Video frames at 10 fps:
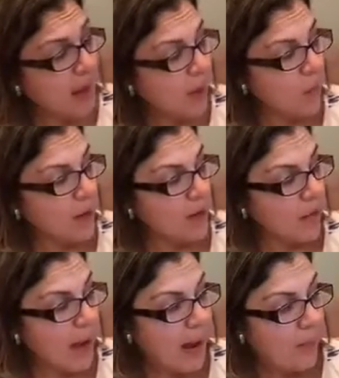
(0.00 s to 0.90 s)
And
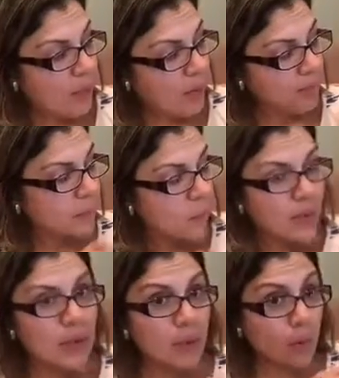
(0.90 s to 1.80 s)
whatever apple
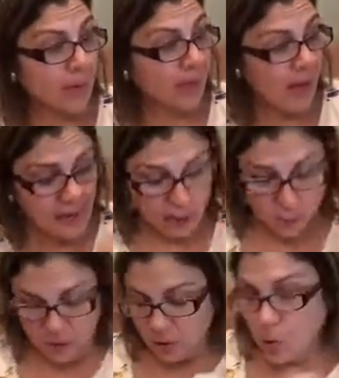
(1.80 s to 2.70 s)
we get,
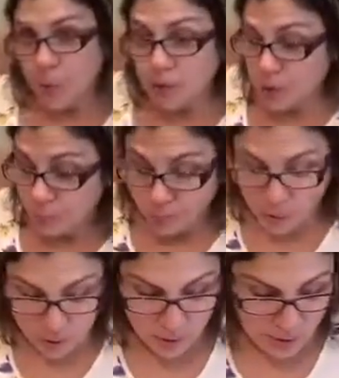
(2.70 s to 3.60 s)
we are going to
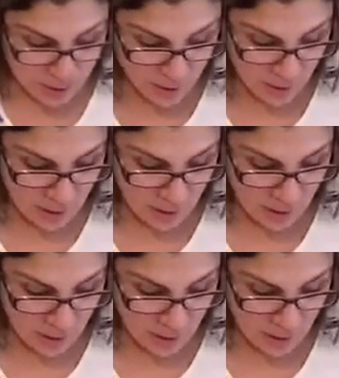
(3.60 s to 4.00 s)
put